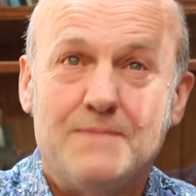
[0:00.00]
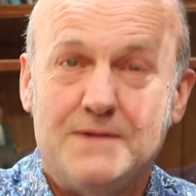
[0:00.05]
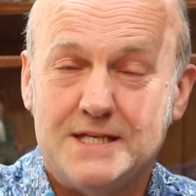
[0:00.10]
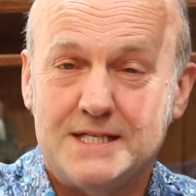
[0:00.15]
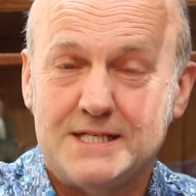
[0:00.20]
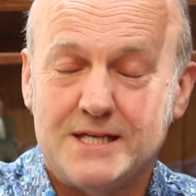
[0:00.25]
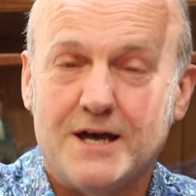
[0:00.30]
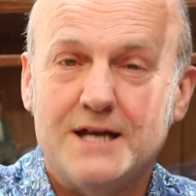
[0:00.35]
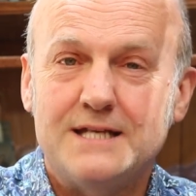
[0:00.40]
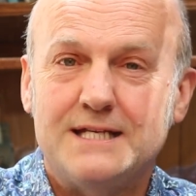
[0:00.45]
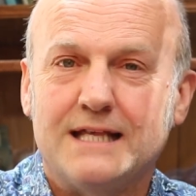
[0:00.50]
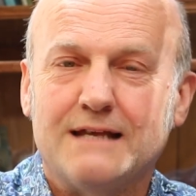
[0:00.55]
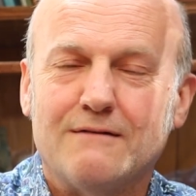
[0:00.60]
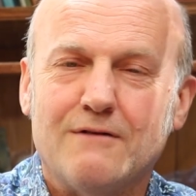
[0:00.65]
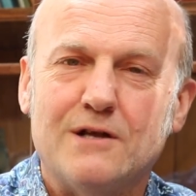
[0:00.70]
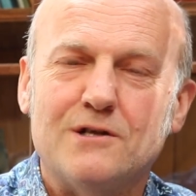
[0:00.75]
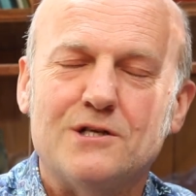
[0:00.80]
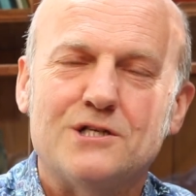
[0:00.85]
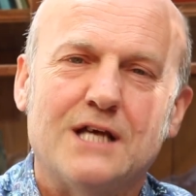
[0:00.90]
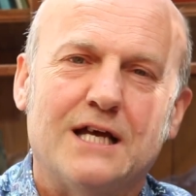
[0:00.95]
deciding
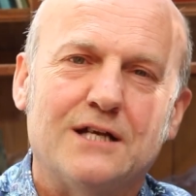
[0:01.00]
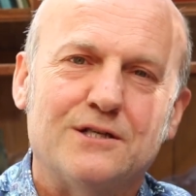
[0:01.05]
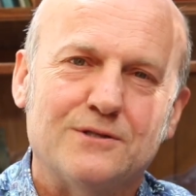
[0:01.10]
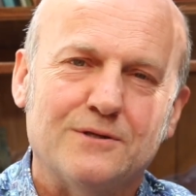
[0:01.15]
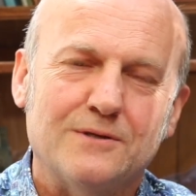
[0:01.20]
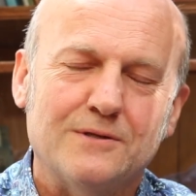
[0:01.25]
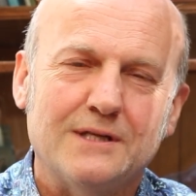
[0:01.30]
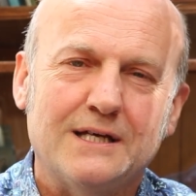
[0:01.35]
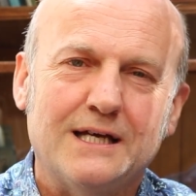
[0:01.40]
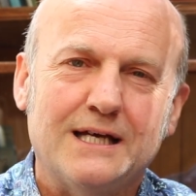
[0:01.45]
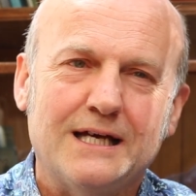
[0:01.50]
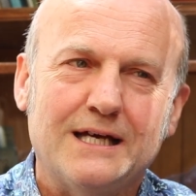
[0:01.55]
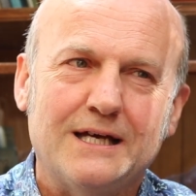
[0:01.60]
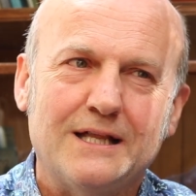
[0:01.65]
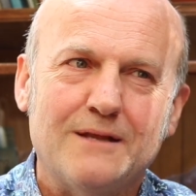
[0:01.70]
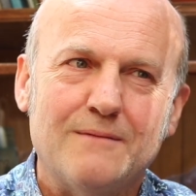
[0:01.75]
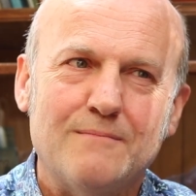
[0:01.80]
their own schedule, uh,